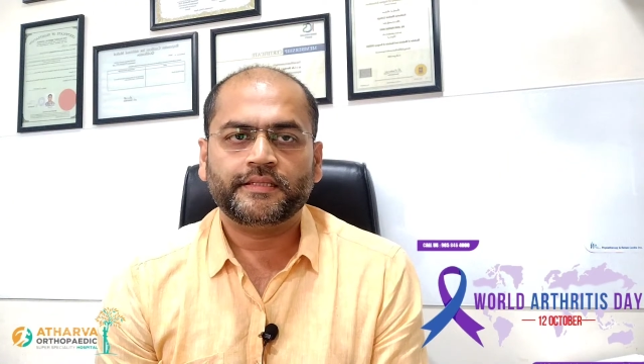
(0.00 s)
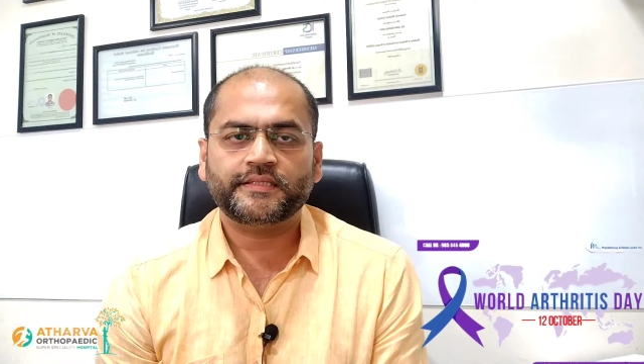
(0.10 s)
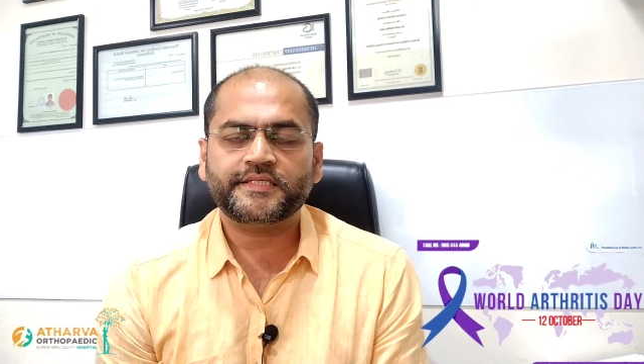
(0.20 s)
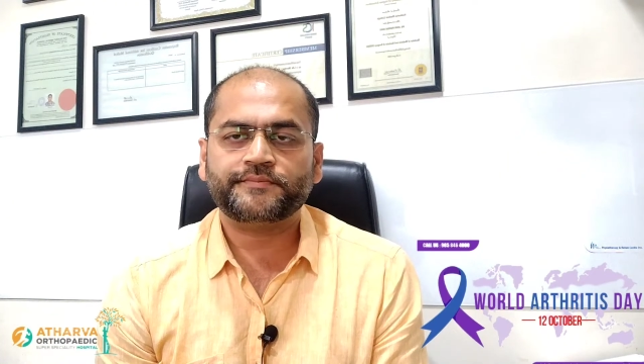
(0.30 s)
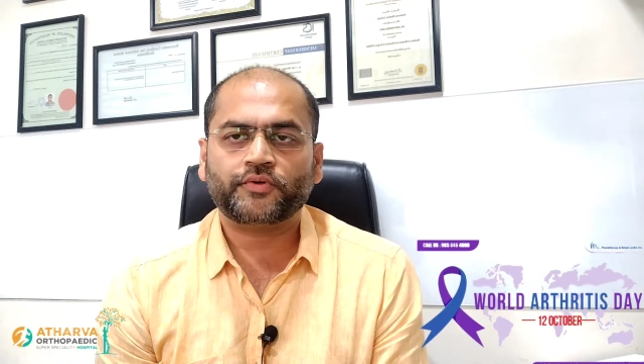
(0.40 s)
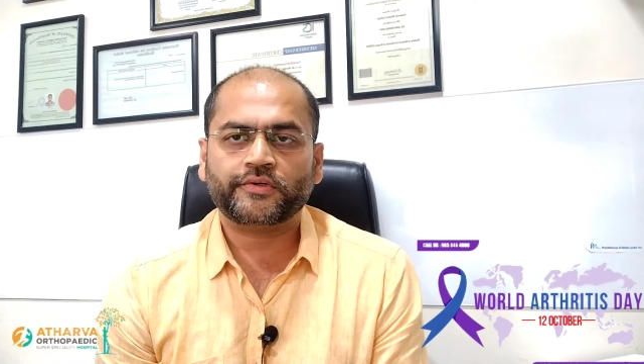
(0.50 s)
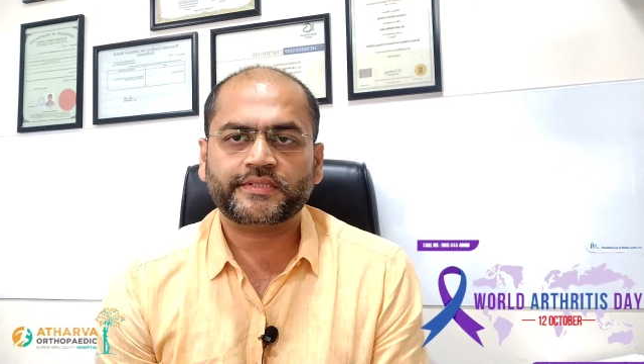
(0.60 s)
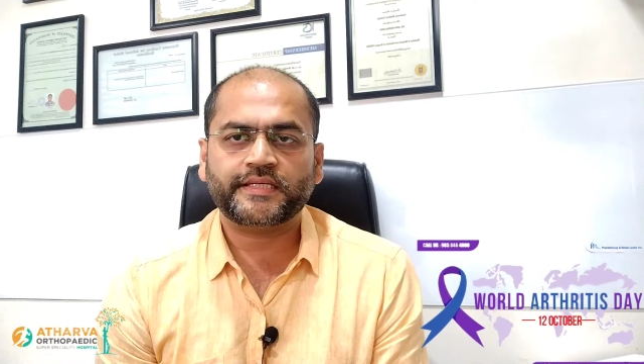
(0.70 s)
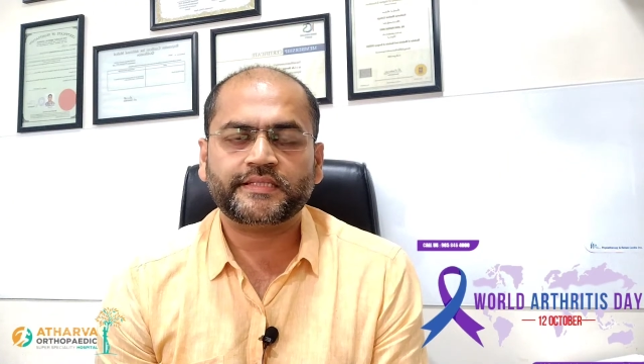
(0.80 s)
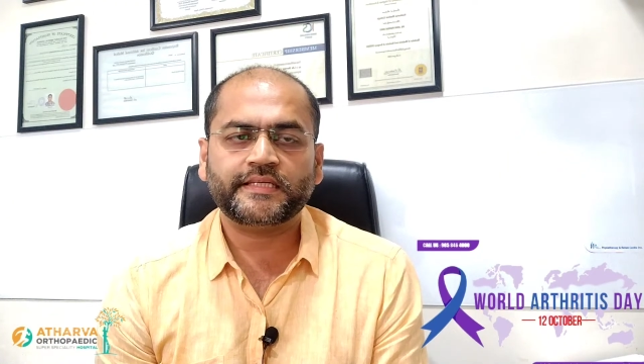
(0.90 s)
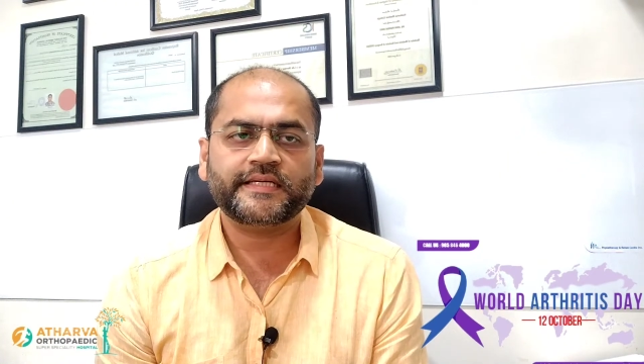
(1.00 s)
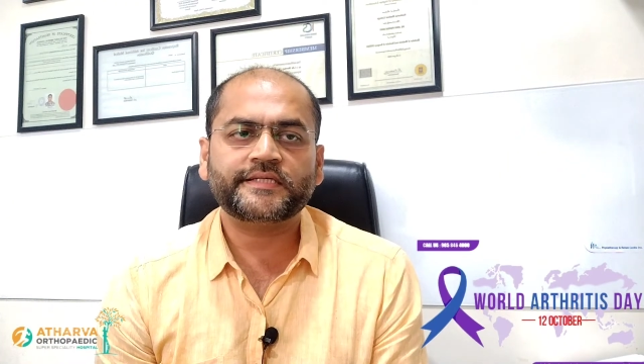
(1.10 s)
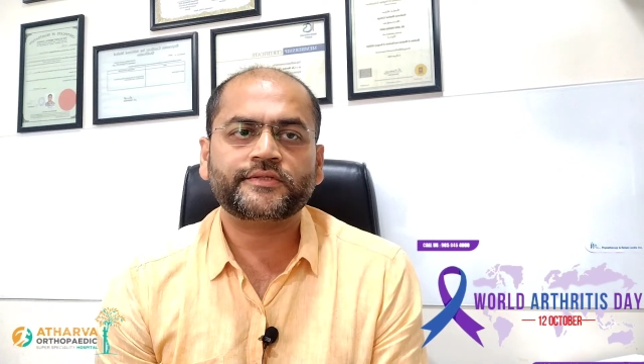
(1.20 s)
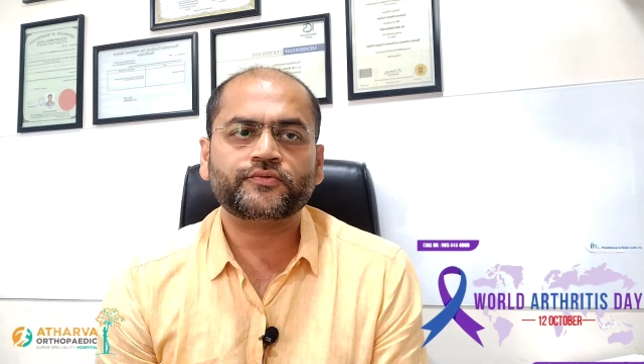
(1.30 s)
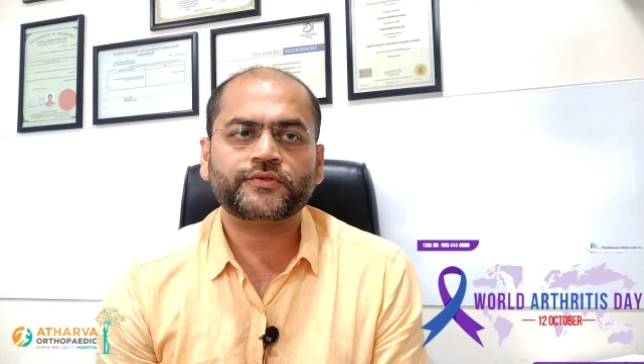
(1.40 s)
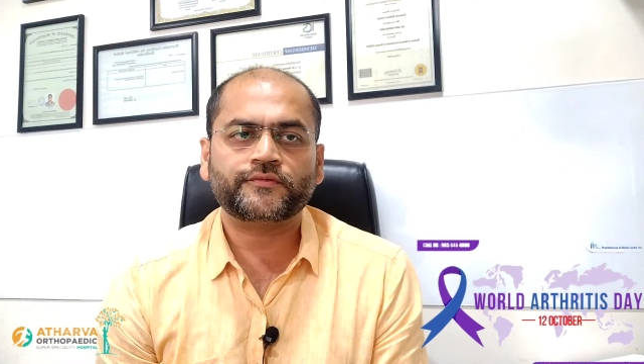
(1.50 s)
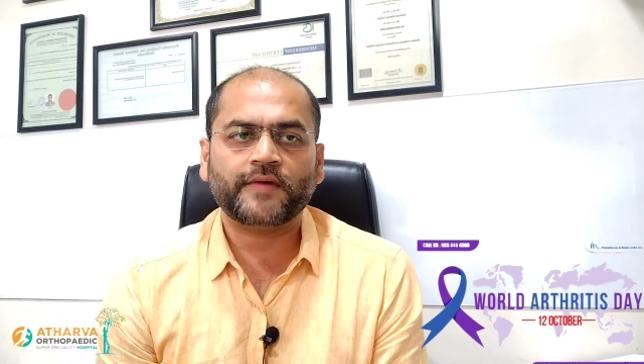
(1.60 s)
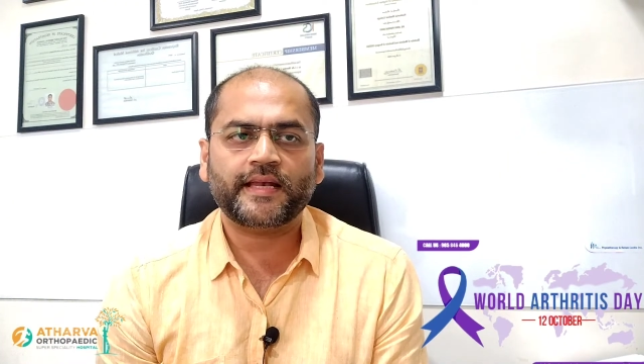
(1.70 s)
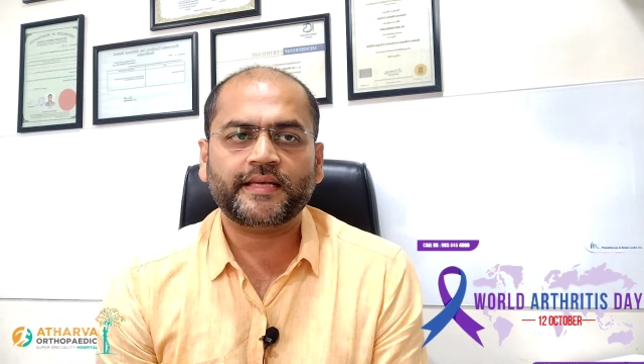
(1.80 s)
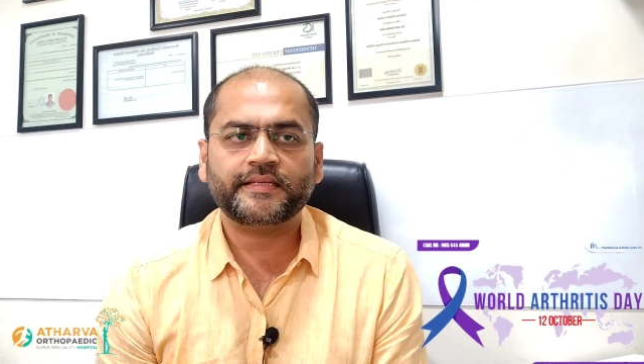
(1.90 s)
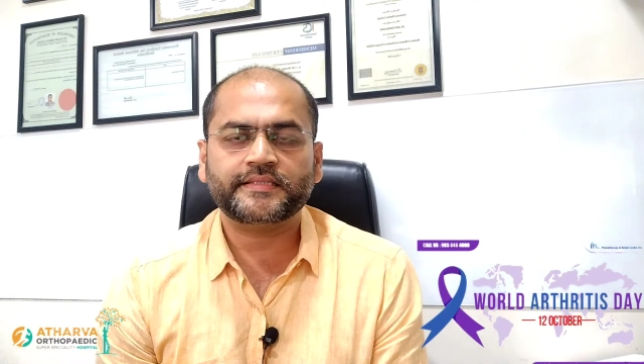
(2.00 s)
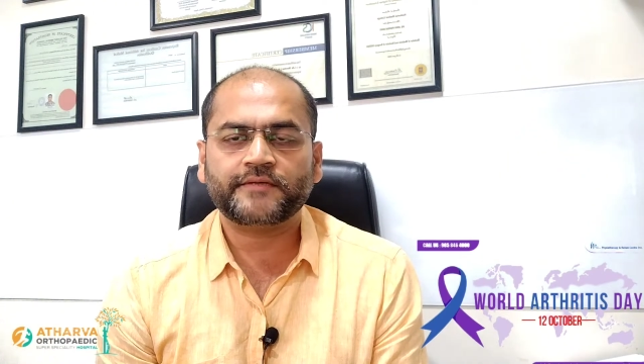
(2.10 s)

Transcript: This process leads to swelling,